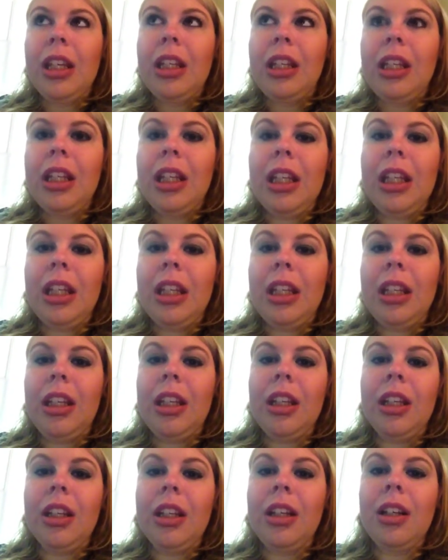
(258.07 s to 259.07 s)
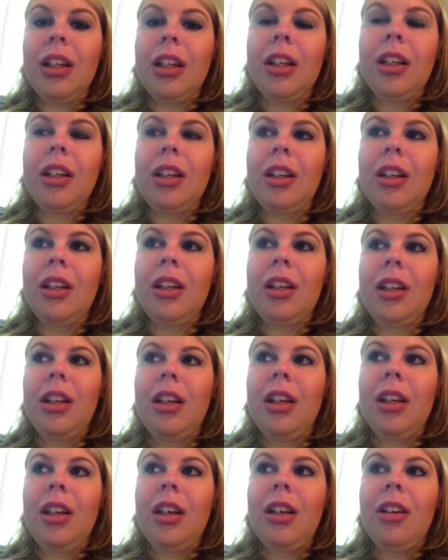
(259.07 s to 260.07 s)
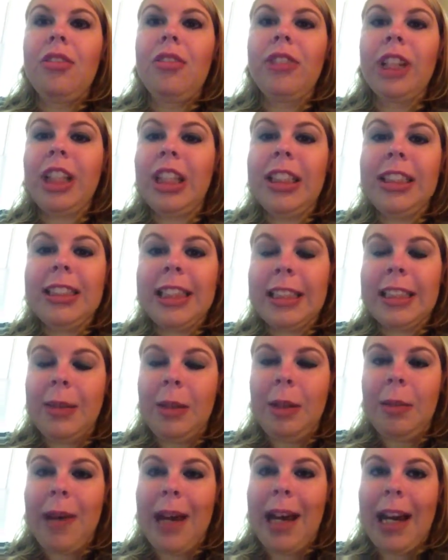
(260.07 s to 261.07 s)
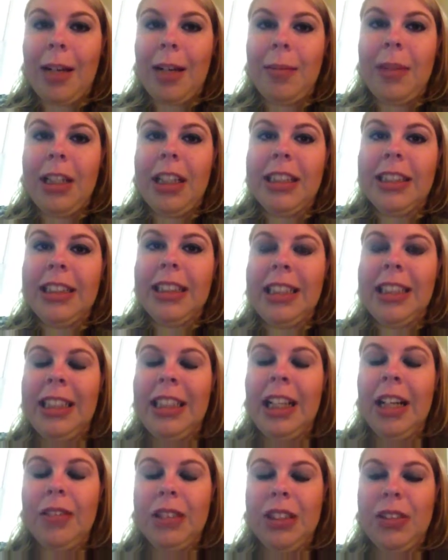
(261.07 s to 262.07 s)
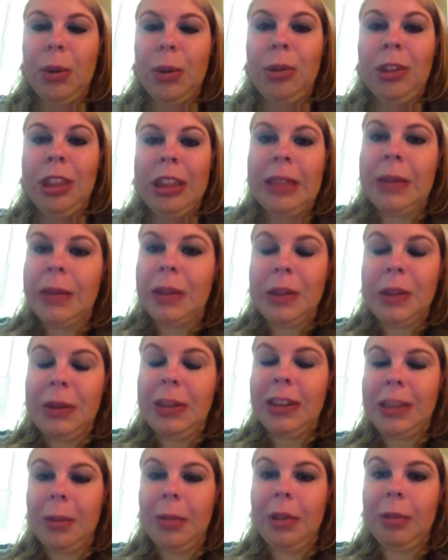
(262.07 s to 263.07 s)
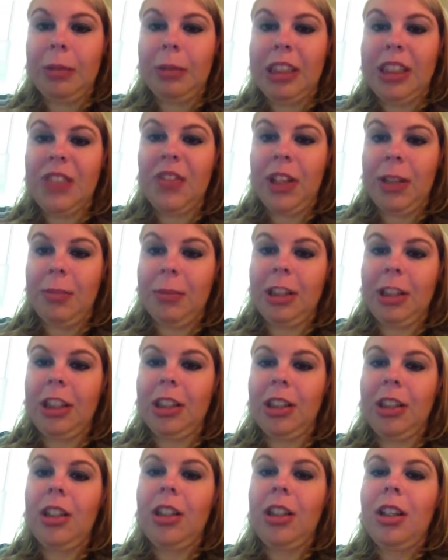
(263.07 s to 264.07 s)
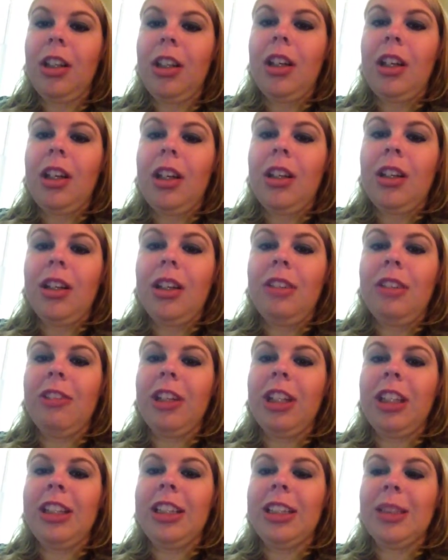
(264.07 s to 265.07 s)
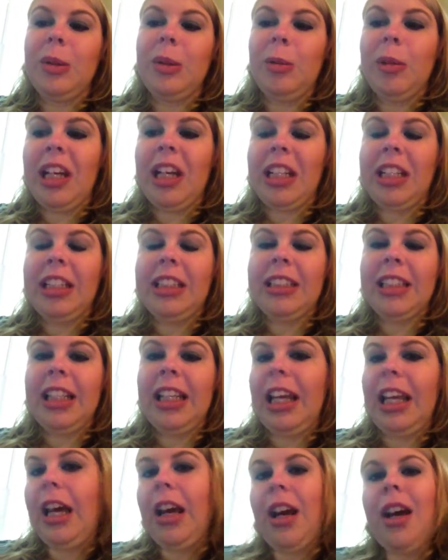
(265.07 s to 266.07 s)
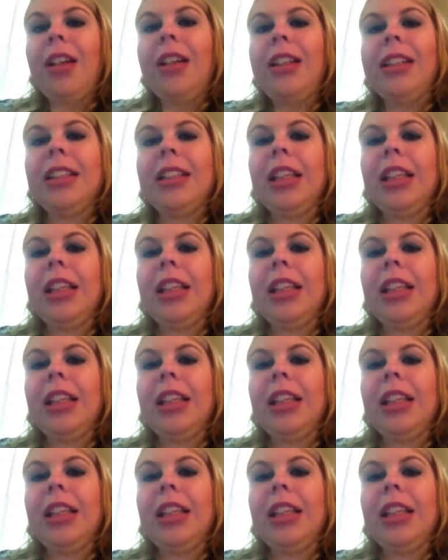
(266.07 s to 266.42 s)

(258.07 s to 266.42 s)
he finally texted me back because he didn't have his phone because he was doing something with his family. He finally texted me back, and he's like, yeah, I